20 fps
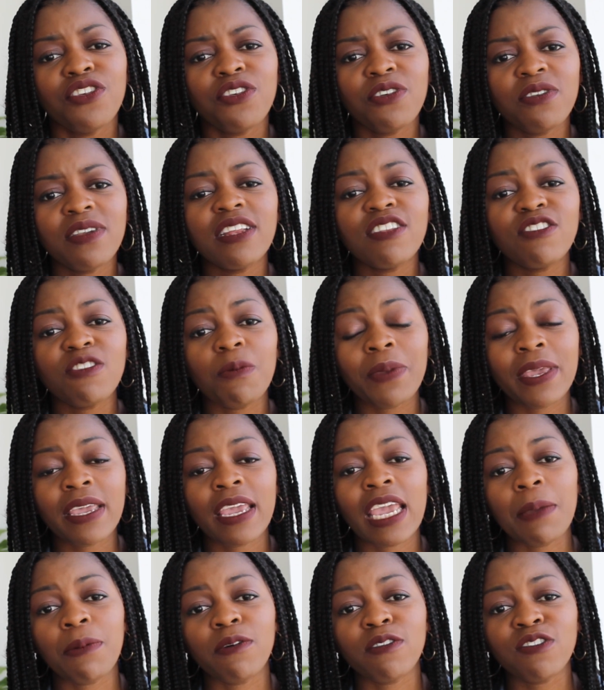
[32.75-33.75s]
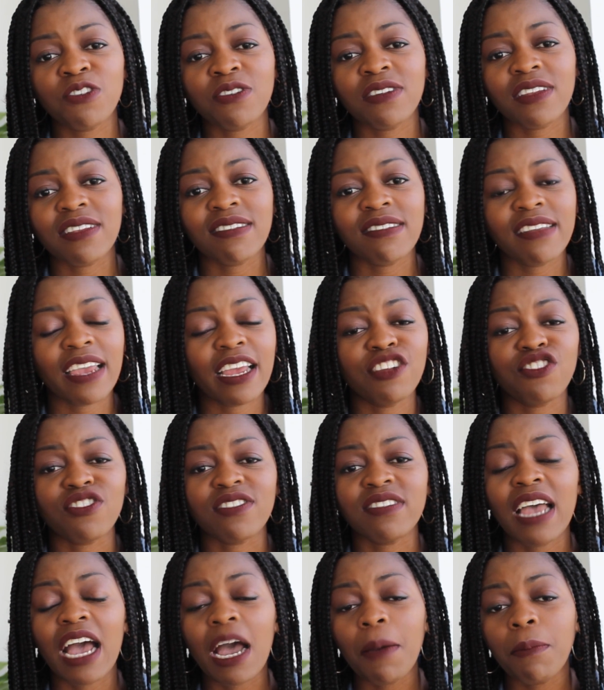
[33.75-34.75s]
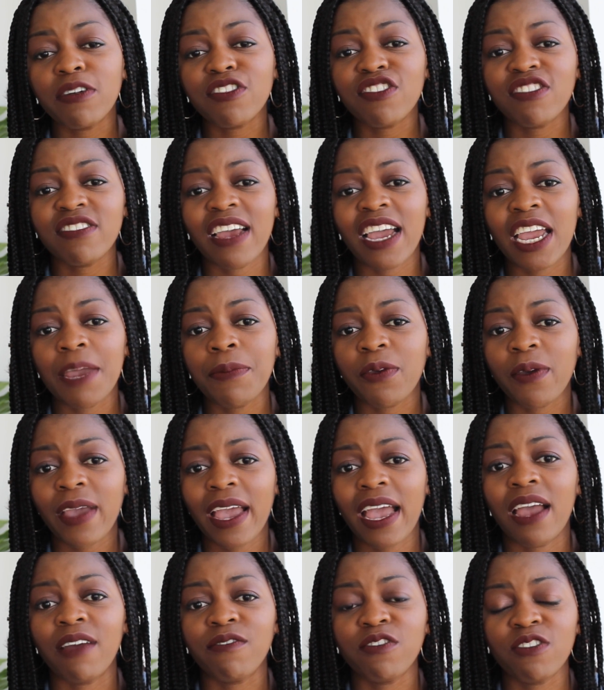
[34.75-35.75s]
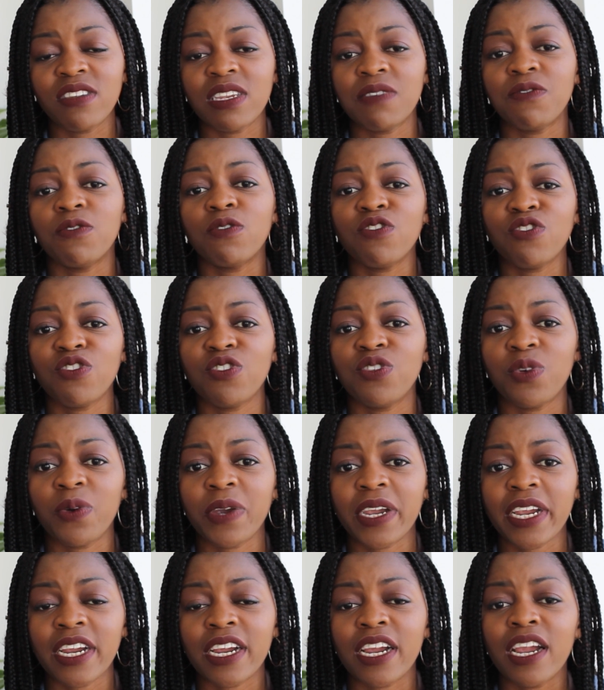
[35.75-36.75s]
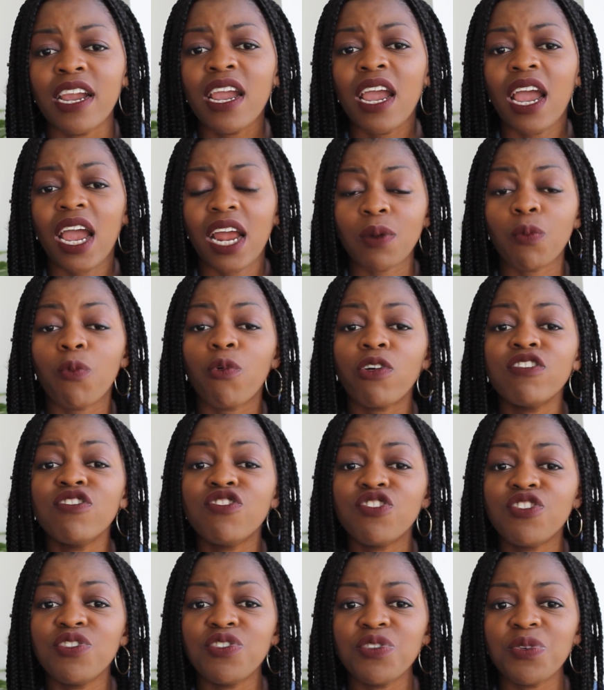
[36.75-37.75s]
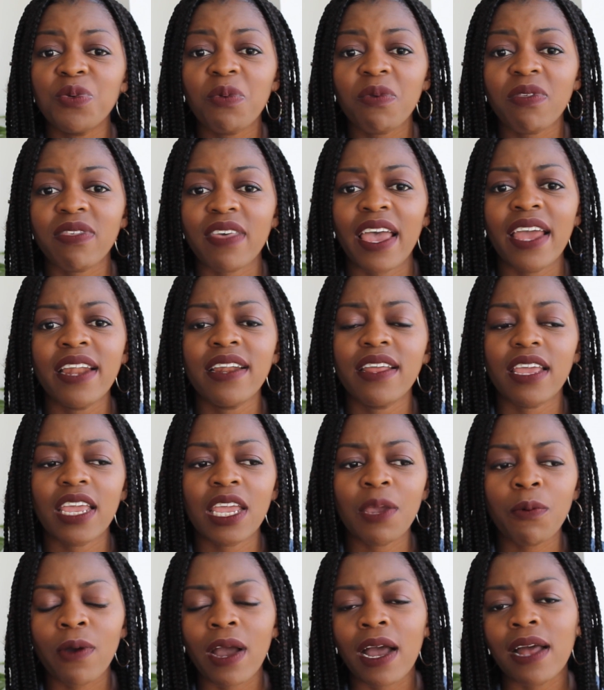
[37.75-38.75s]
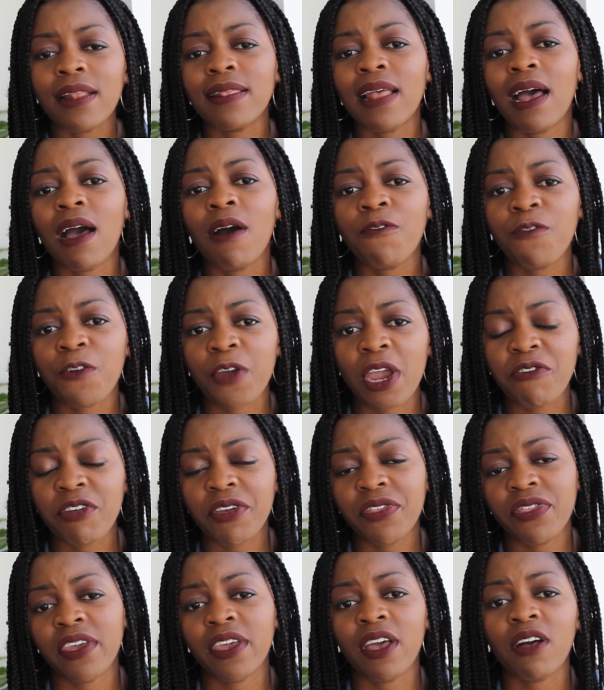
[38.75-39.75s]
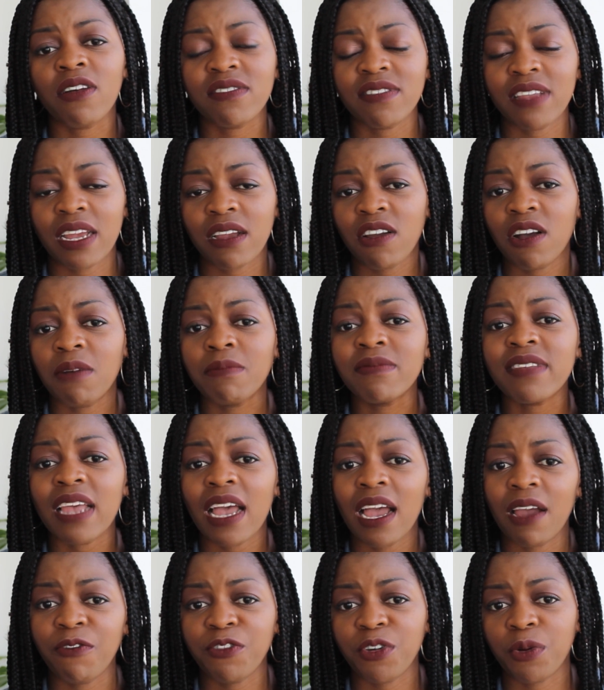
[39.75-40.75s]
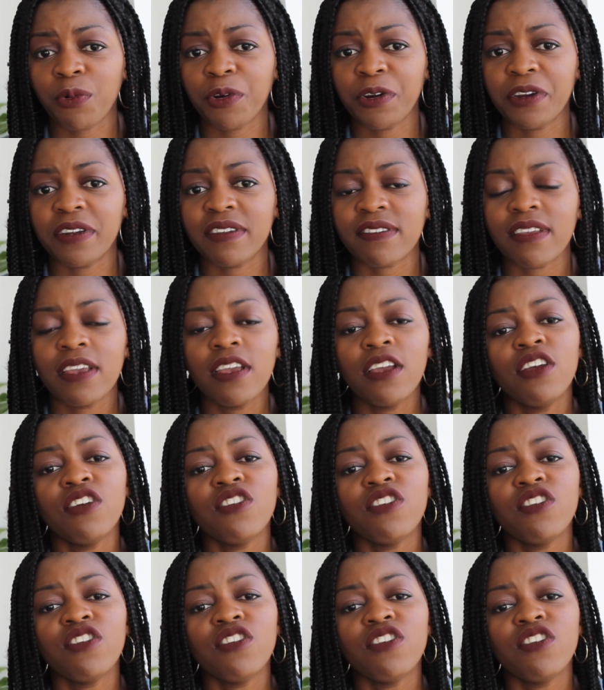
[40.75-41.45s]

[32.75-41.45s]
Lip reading: You need to be able to understand just how much time you have to devote to your hair. And once you know that, it will allow for everything else that comes afterwards.